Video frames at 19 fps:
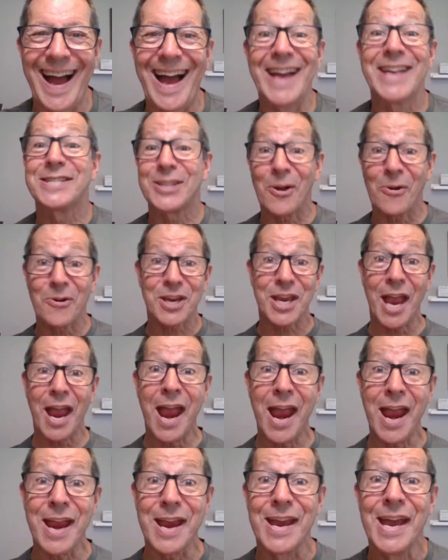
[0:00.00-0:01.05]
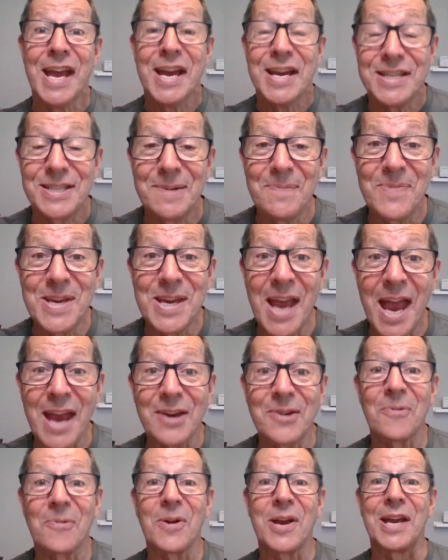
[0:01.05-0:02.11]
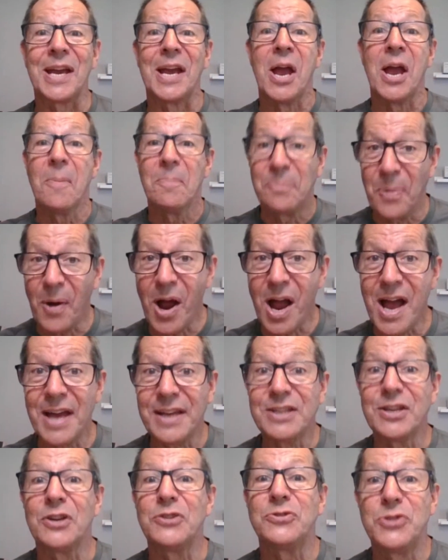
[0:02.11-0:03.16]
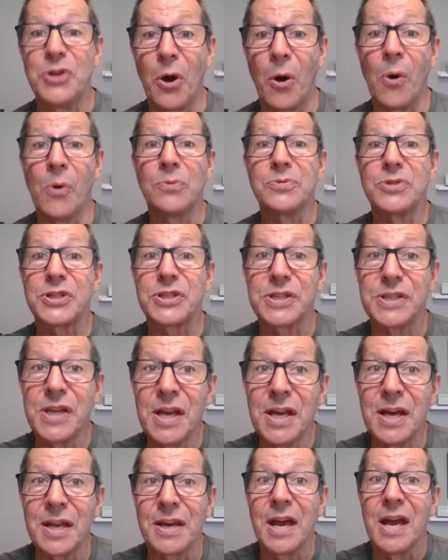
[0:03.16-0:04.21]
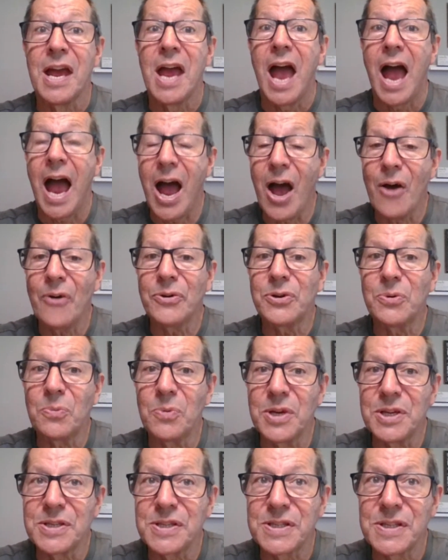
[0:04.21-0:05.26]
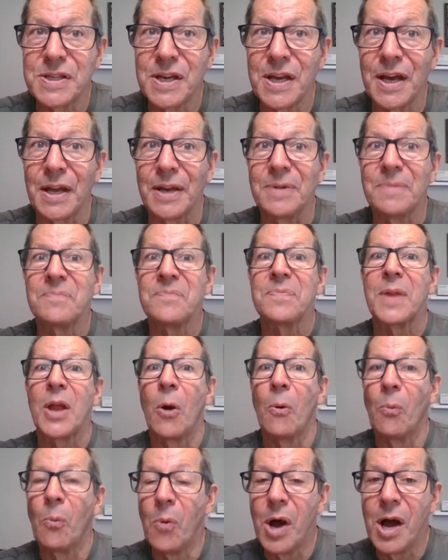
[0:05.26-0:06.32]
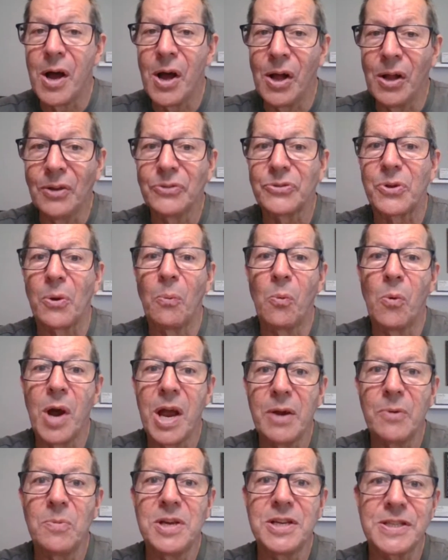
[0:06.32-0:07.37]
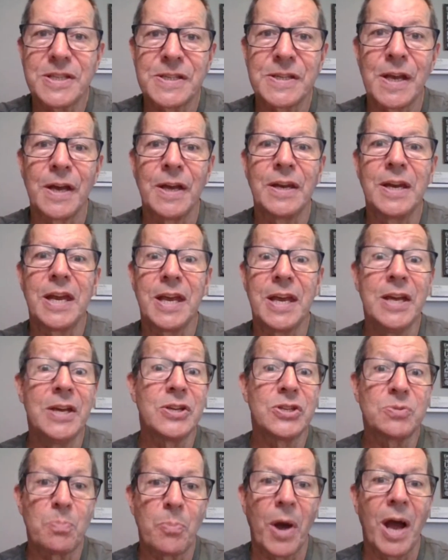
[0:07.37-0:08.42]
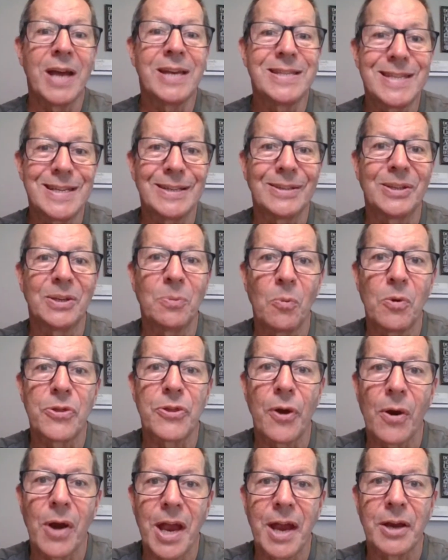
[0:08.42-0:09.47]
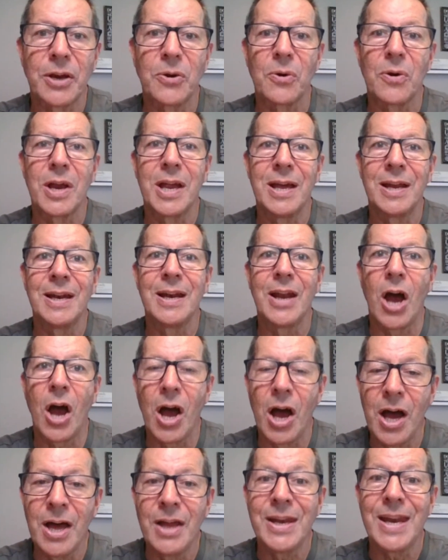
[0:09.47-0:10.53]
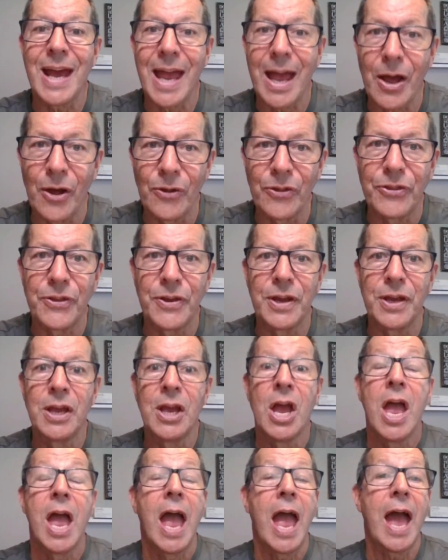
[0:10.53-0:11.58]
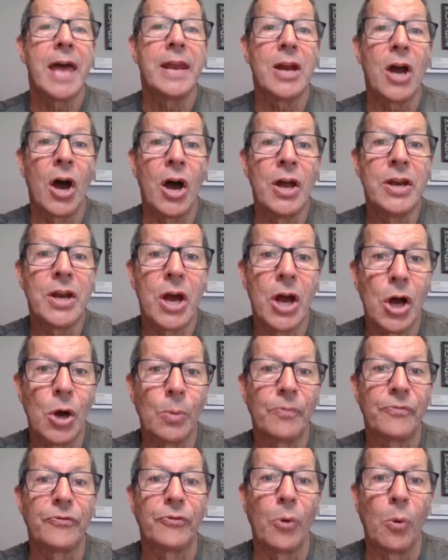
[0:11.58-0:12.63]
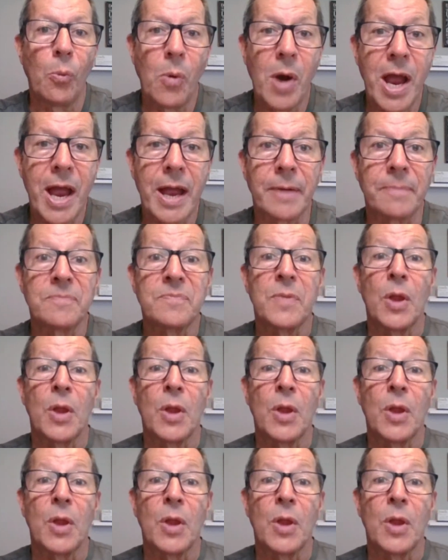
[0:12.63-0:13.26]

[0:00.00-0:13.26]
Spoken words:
It's okay to be angry, but don't sin. How do we sin? Well, the way we sin is by dealing with our anger in an unhealthy and unhelpful way.